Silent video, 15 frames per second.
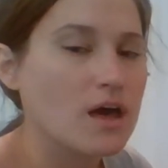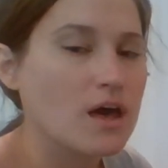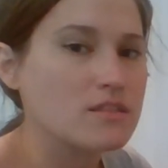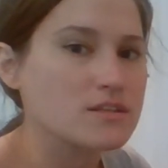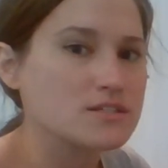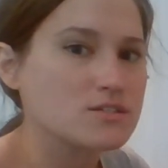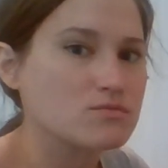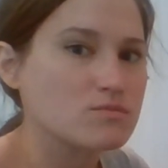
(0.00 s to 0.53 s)

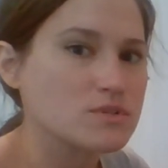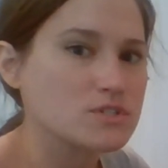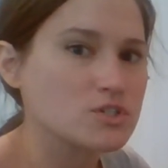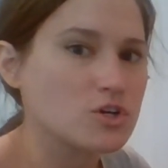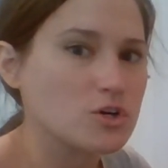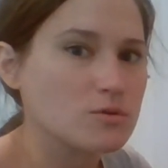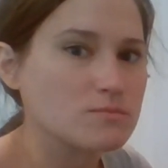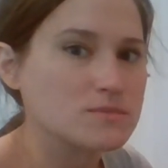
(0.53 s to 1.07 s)
these three
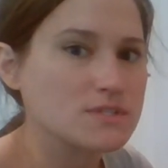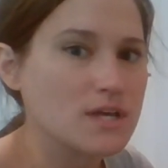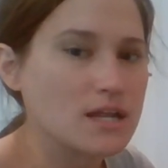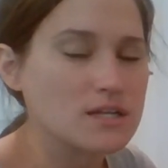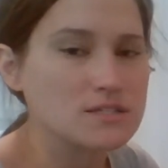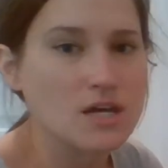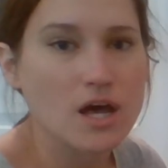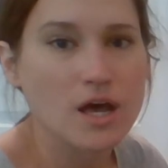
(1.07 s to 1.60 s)
terms
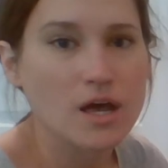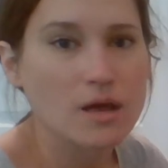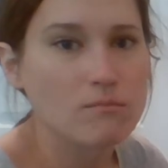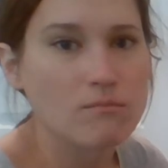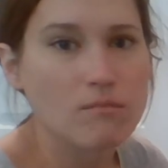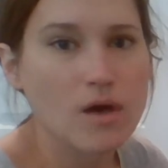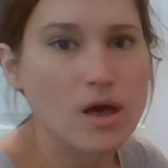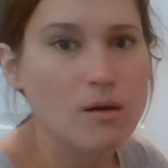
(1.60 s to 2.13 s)

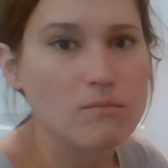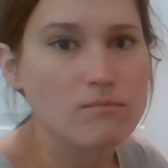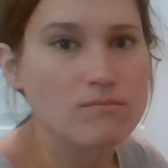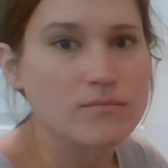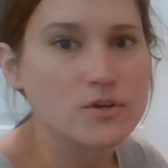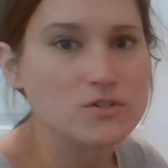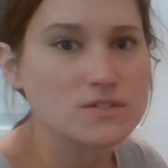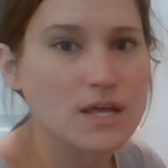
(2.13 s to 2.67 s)
anytime
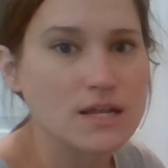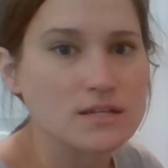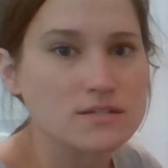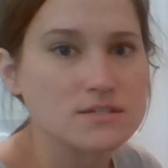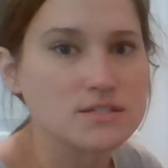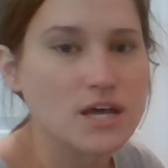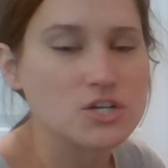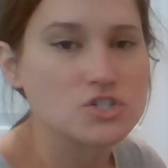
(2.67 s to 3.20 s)
there's any
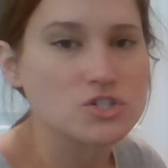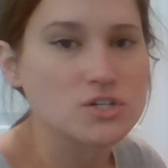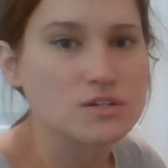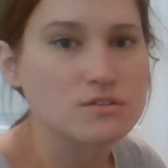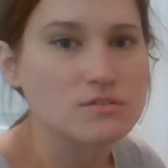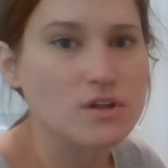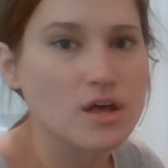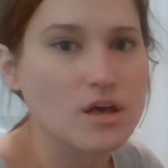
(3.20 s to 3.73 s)

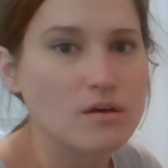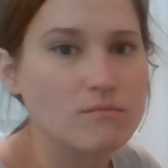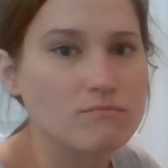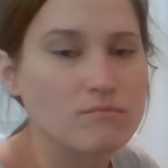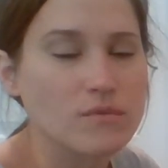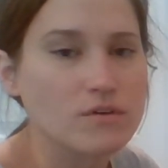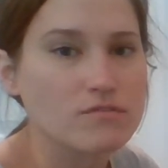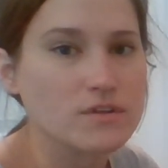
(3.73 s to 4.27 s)
discussion
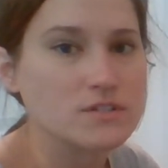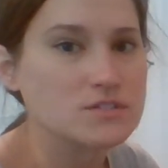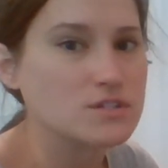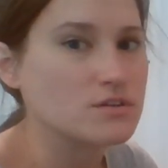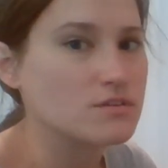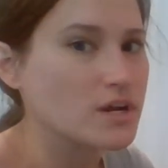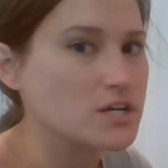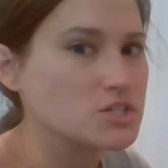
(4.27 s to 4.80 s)
of
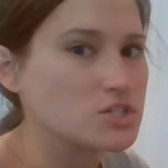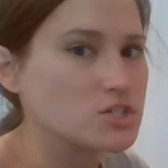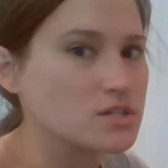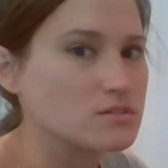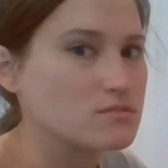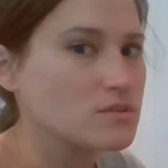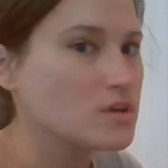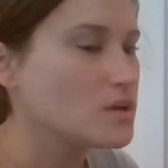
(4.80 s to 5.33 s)

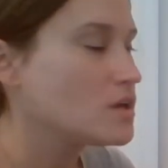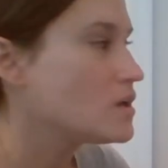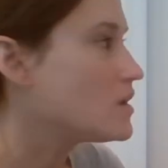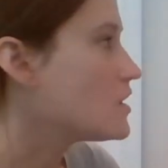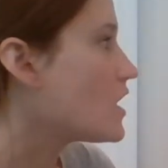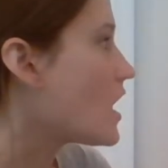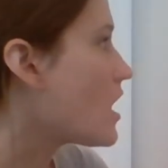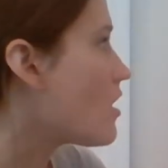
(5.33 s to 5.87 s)
consideration
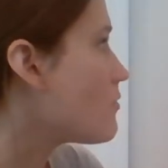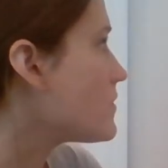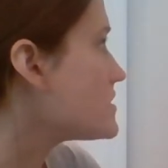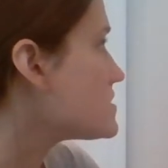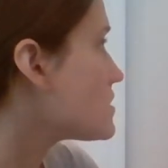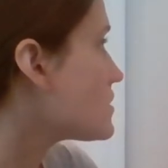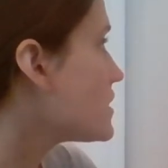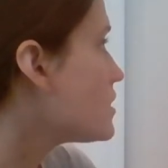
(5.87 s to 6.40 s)

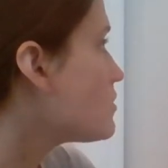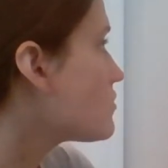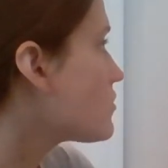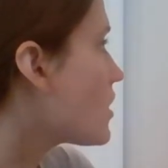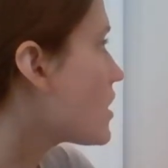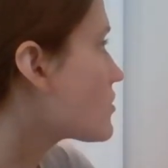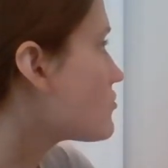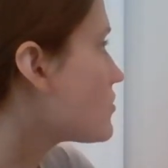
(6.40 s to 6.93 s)
as the legal
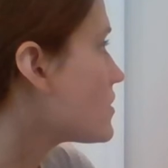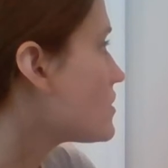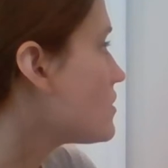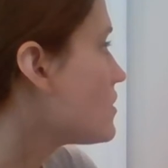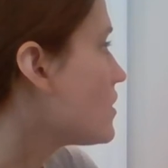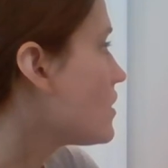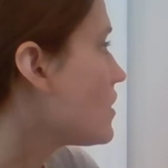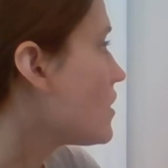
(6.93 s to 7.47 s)
doctrine.
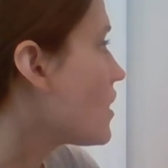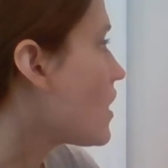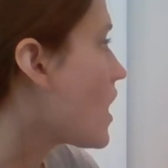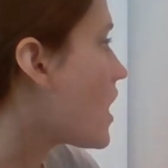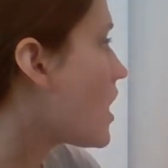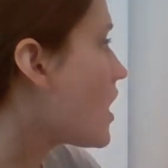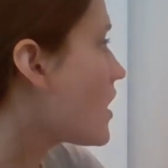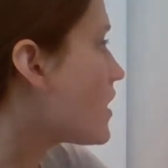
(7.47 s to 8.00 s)

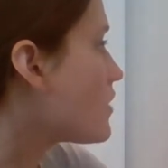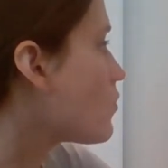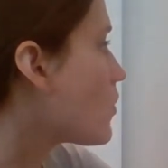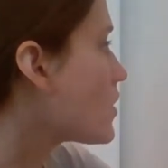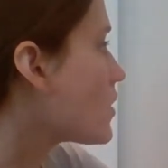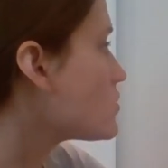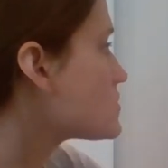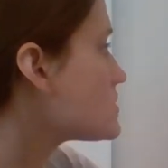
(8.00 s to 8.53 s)
And
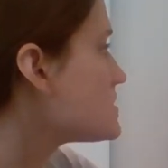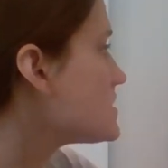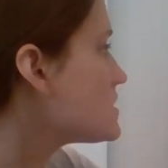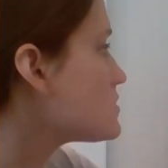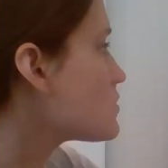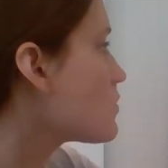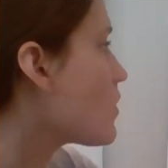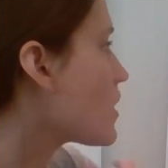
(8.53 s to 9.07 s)
what you'll see
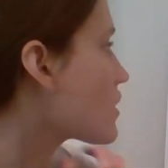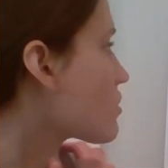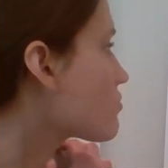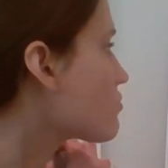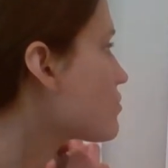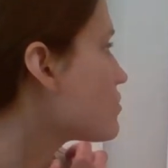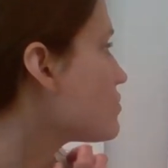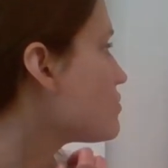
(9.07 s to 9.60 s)
as we walk
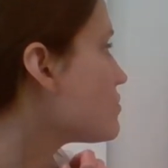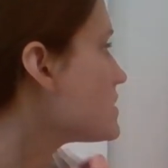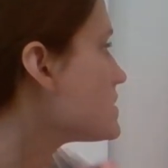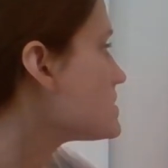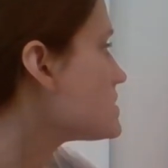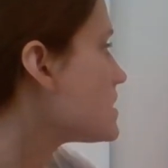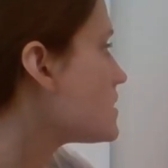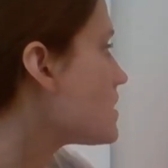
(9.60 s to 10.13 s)
through
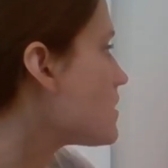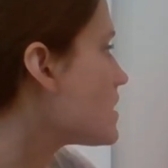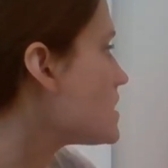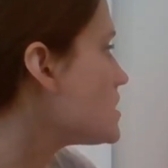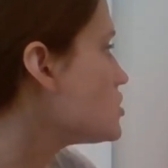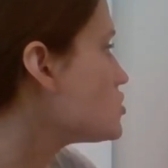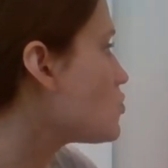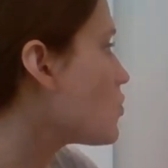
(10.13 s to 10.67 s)
is that
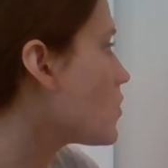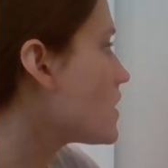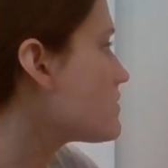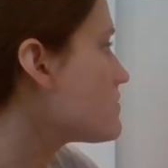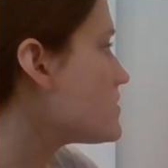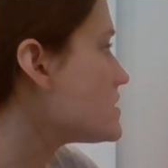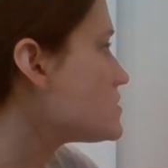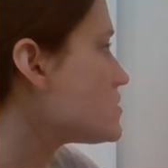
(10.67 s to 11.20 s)
each one
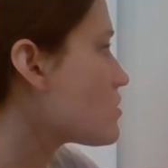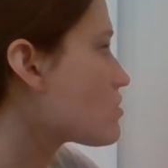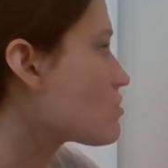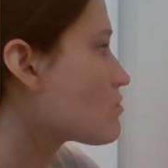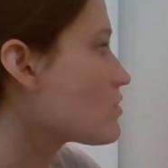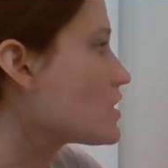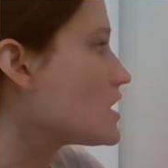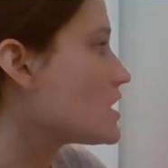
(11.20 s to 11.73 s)
of these
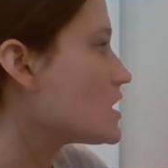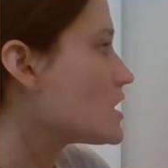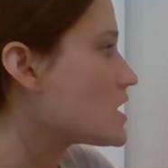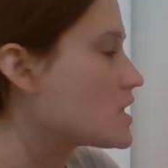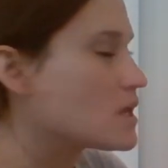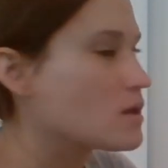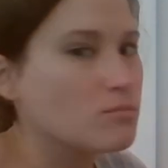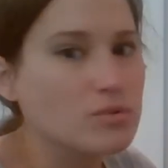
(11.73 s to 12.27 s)
three
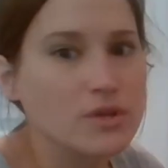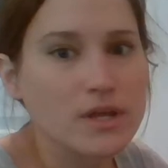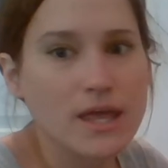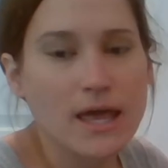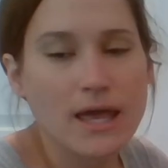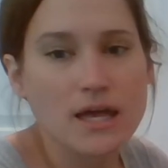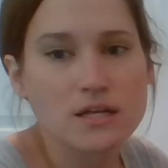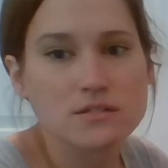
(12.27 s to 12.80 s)

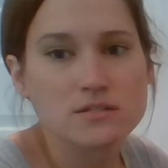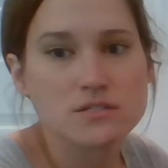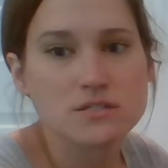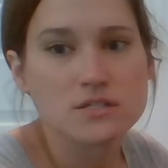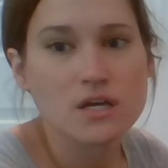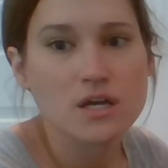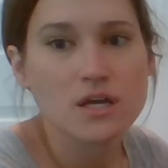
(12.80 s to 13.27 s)
implicates